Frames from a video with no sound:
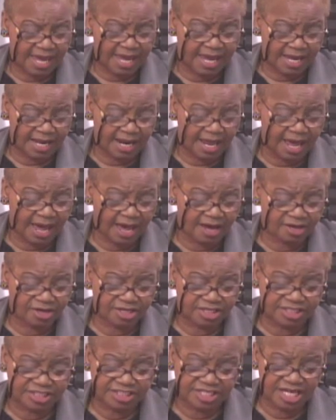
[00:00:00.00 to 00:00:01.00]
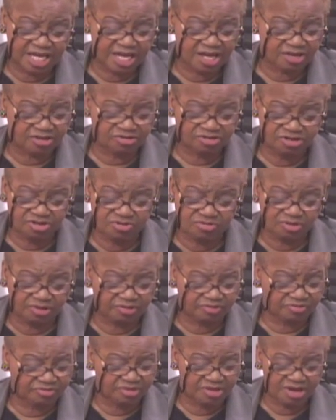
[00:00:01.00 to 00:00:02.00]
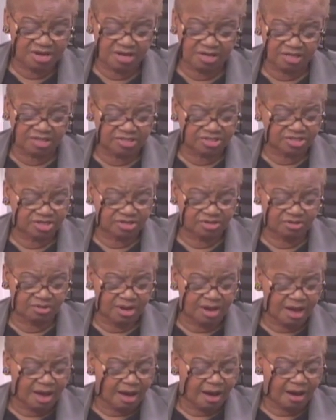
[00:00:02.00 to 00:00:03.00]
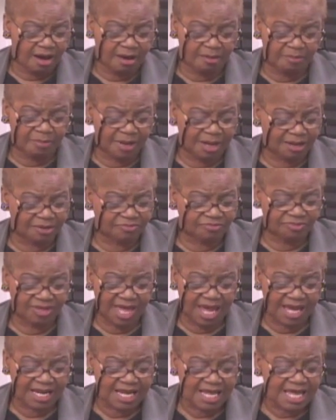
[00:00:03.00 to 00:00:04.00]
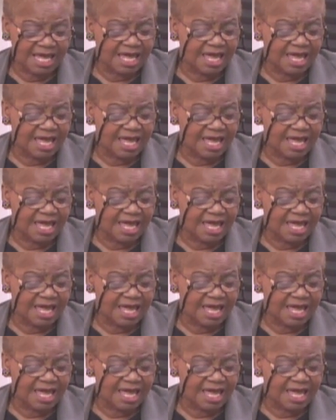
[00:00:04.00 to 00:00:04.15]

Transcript: And I could tell you a thing or two about that